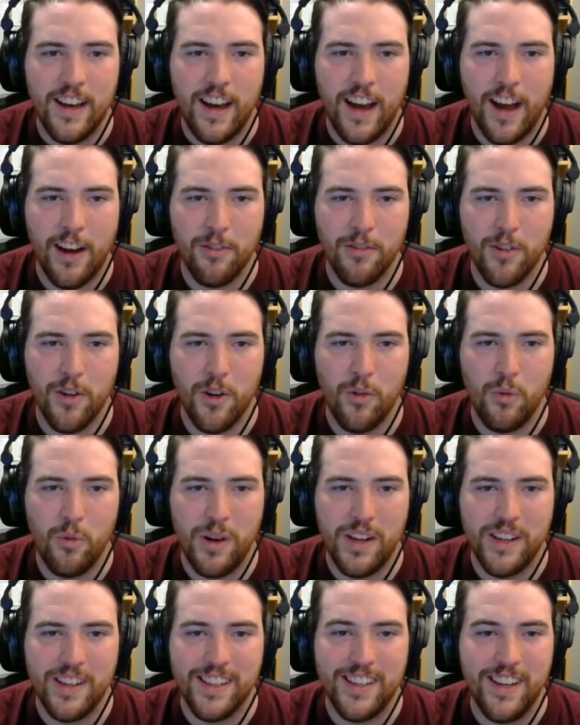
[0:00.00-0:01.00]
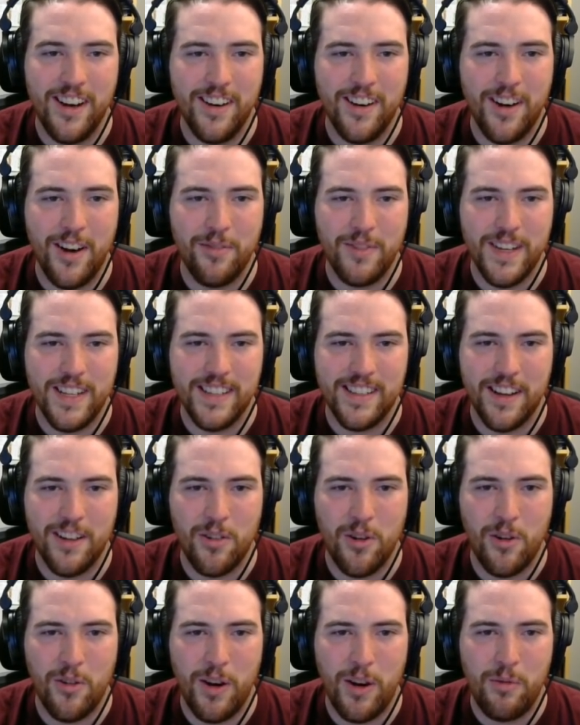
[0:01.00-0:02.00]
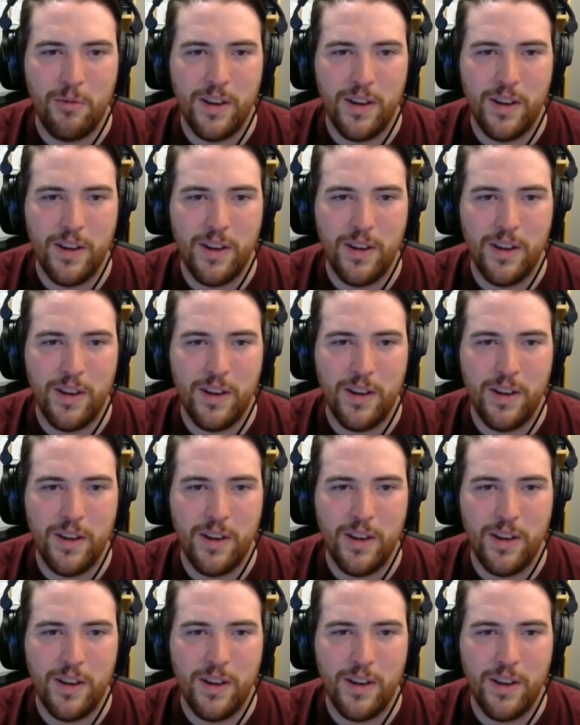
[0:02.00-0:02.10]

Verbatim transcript: I don't know what the cutoff is. I don't know how